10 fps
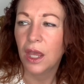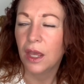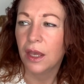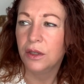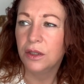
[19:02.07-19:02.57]

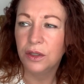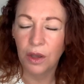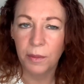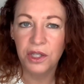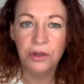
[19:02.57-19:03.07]
you, I
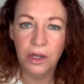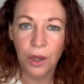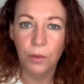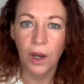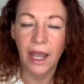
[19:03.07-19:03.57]
mean you know
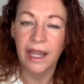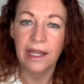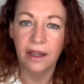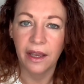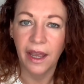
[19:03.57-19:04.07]
what hay
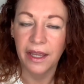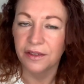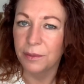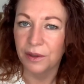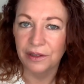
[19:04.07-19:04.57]
like hay
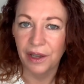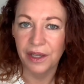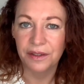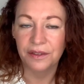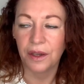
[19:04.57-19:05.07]
smells
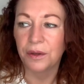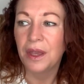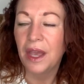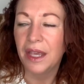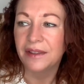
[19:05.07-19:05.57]
like so
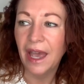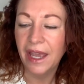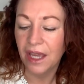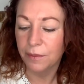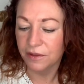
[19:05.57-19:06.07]
it's
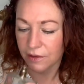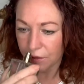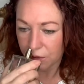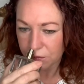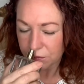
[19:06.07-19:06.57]
hay absolute